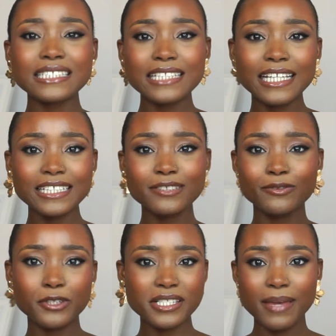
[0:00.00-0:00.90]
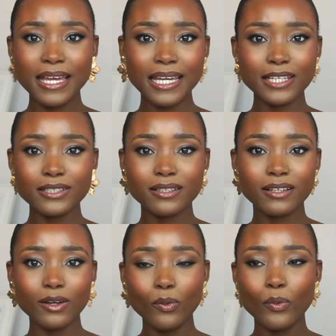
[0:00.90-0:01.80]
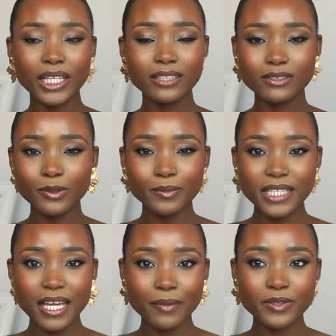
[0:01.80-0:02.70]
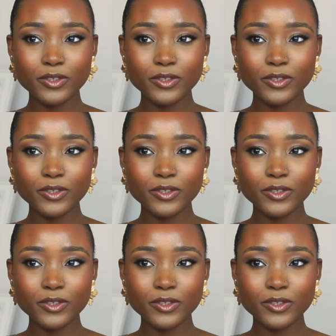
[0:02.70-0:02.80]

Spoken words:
negative thoughts in my head win sometimes,